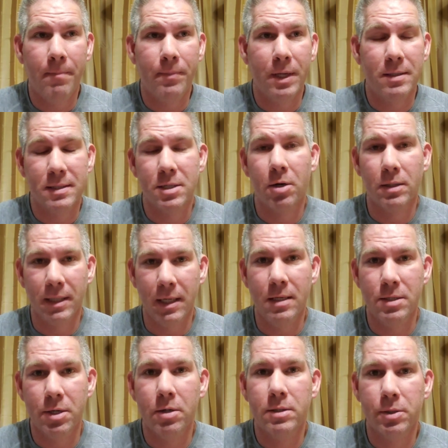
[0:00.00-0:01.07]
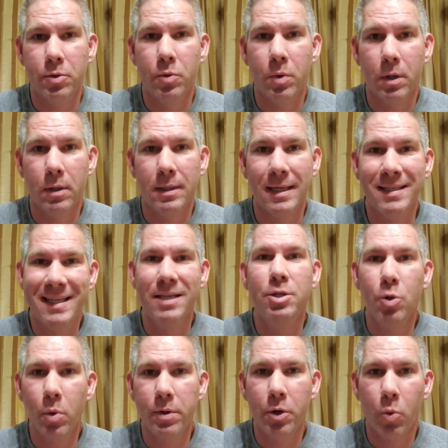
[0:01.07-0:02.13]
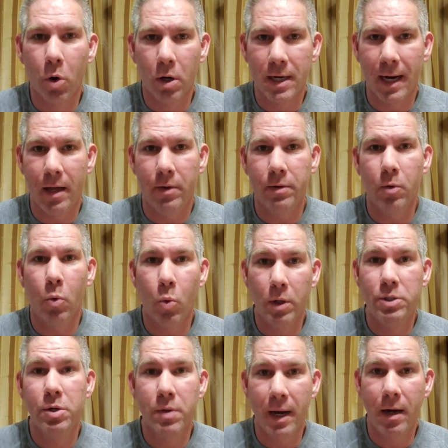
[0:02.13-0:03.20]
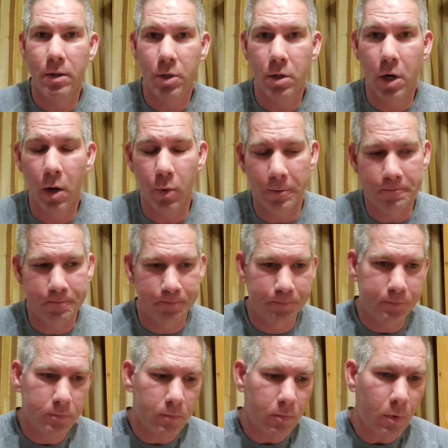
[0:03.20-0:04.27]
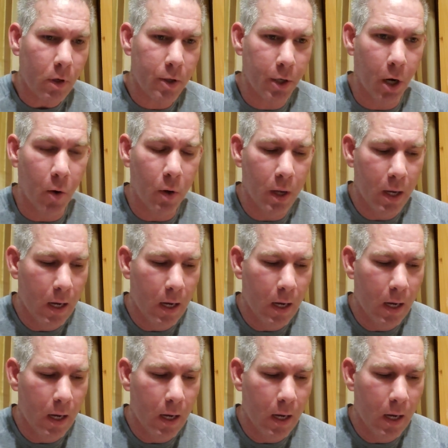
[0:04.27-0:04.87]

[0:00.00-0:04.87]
It's certainly easier to continue with your workout once you're there and you're going, you know?